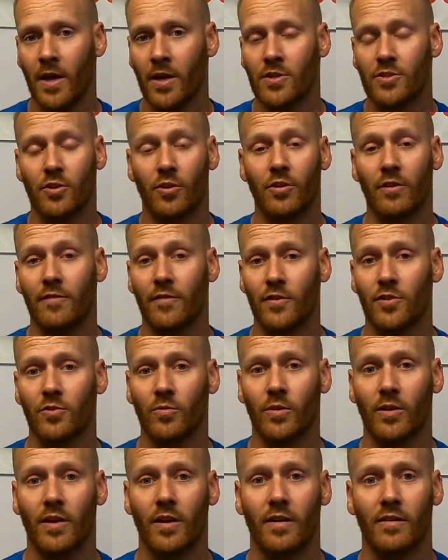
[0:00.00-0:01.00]
So if you're
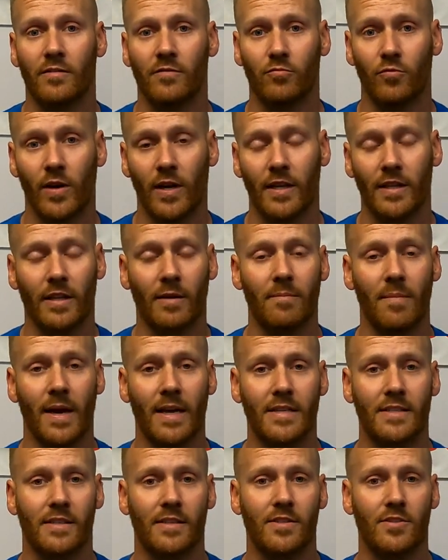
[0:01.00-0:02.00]
doing regular
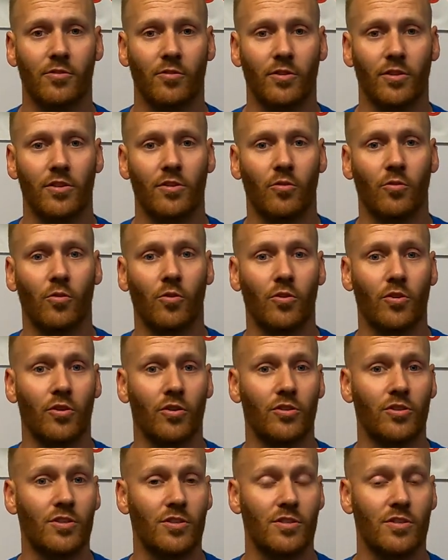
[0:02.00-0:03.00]
maintenance on it, or
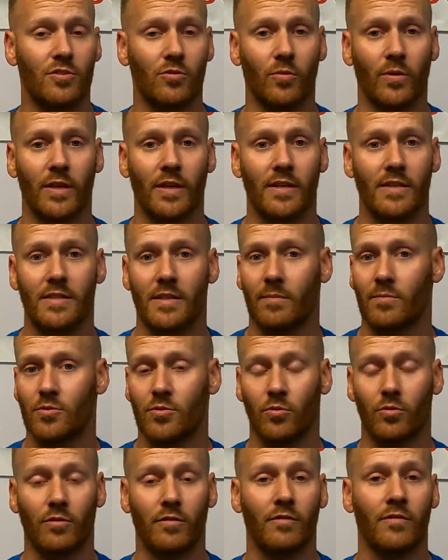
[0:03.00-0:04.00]
you're just doing some
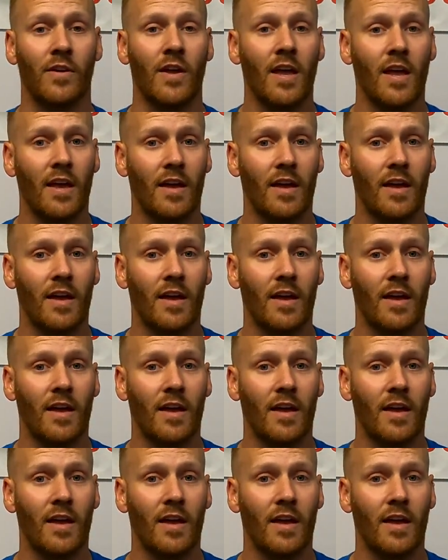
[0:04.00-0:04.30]
sort of